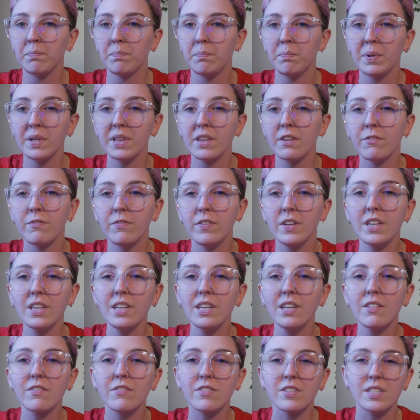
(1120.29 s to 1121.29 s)
But the
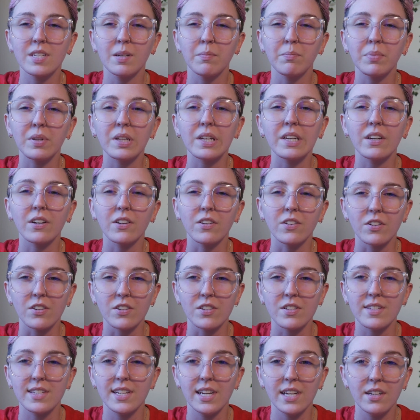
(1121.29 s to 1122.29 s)
feeling of simply
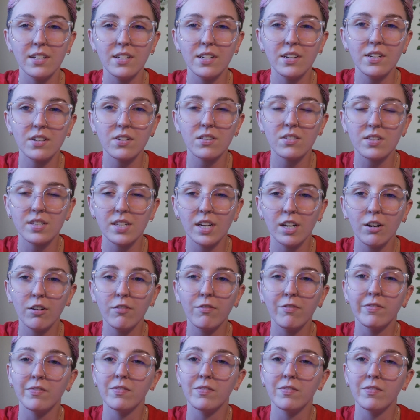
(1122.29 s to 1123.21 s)
understanding yourself